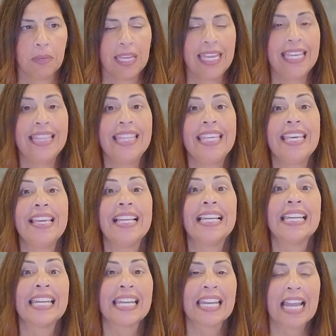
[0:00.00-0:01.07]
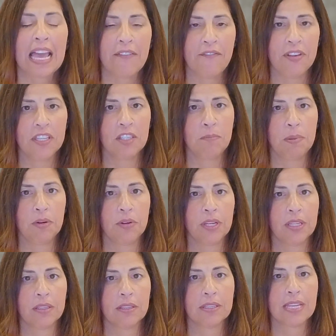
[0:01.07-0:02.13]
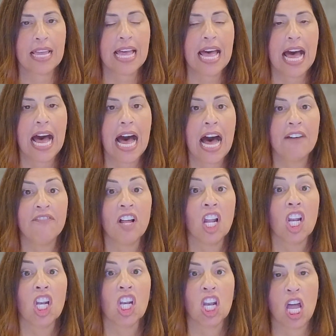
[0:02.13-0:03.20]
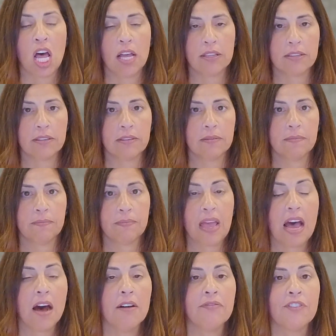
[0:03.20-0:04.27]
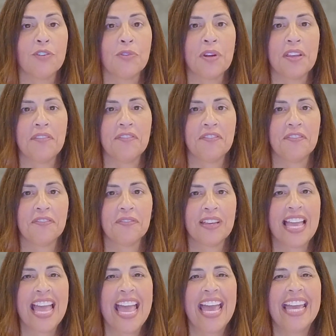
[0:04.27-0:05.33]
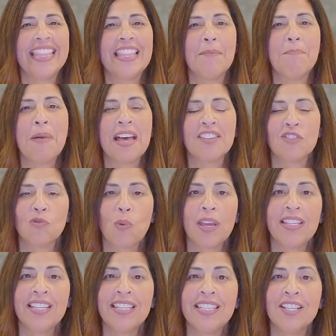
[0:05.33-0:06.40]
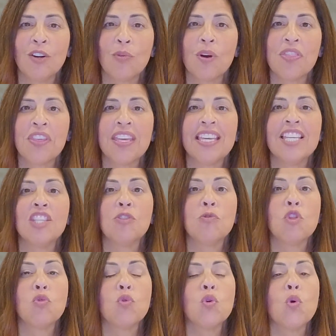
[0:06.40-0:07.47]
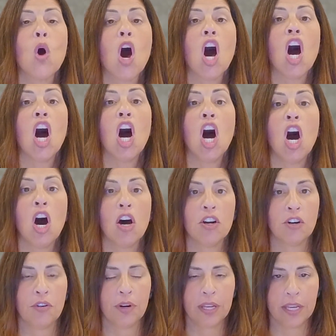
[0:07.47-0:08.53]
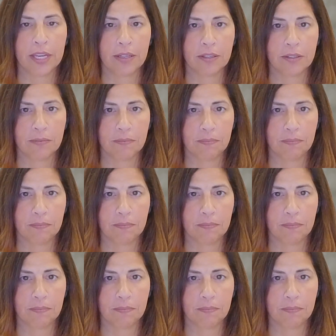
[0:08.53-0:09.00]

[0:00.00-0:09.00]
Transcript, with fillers: in the life experience of loss, of grief. And the best way to deal with it is through honoring it,